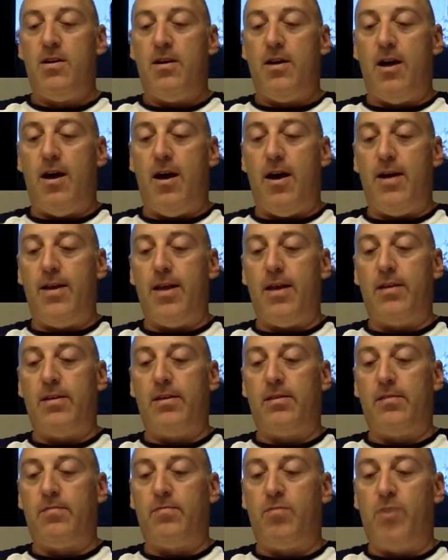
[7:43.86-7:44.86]
And
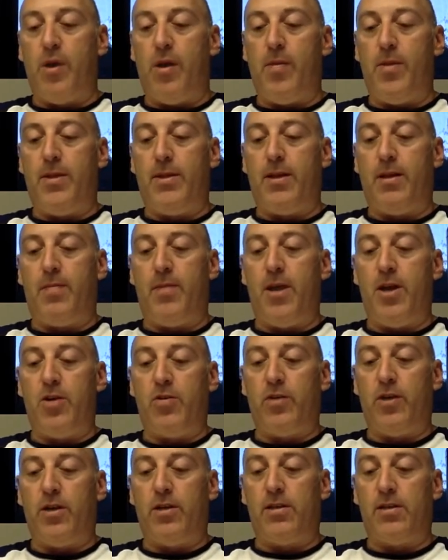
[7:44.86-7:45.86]
then bringing me to the
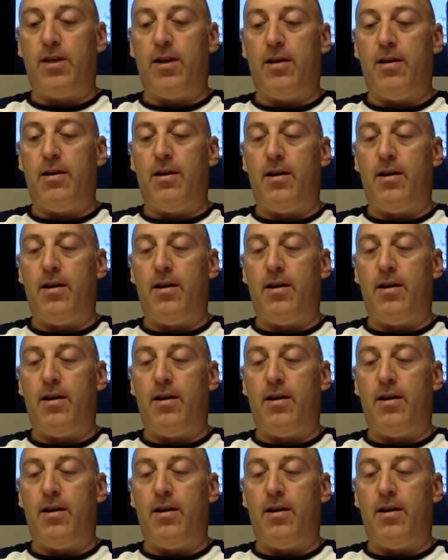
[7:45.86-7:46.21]
Patriots,